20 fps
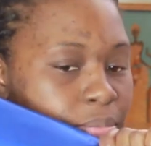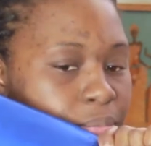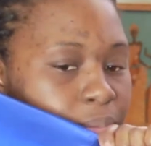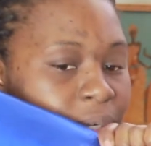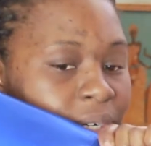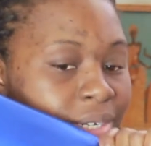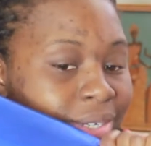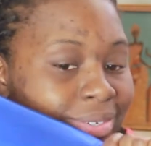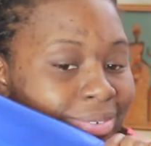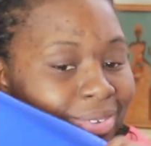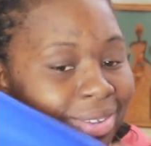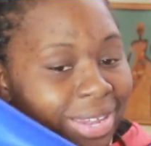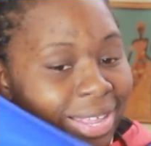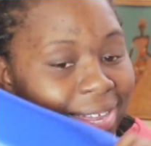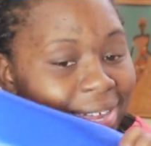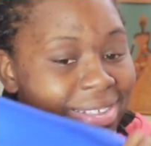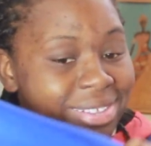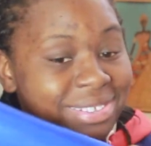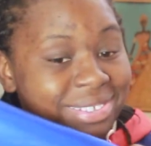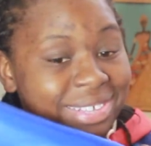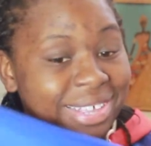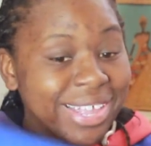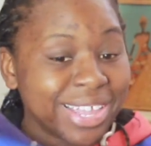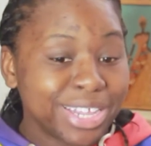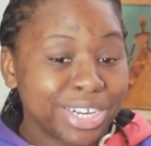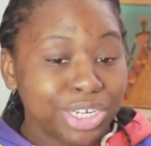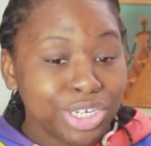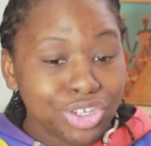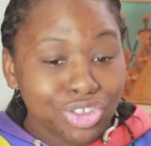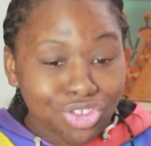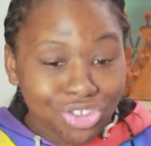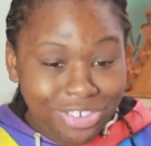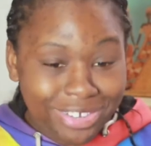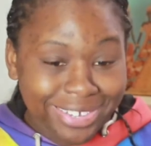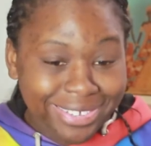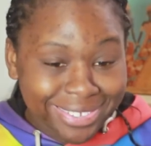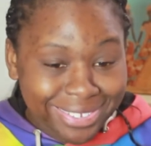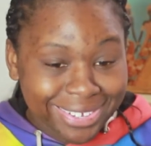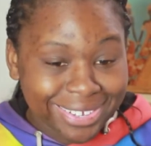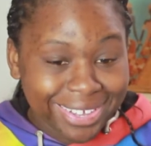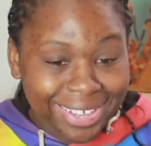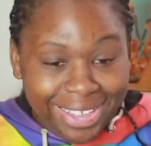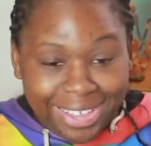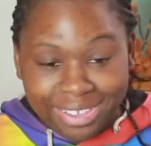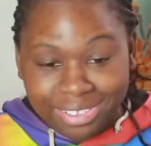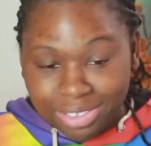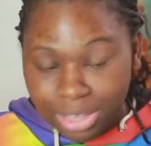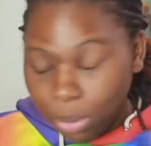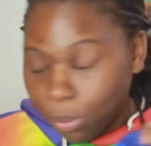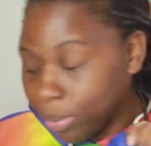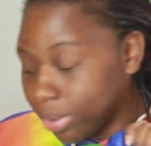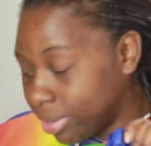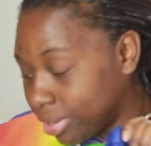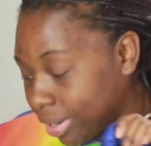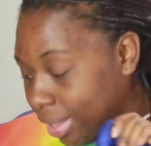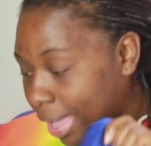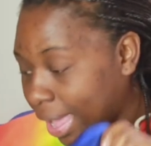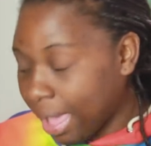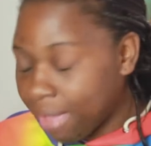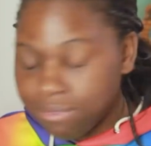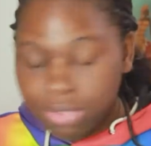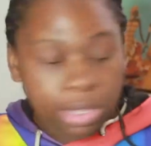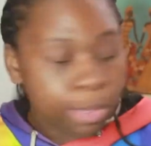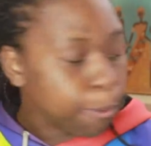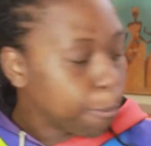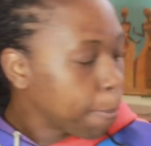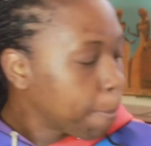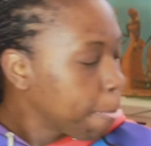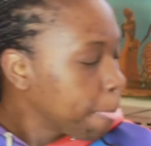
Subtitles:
but like I said, just in case, I wanted to have it.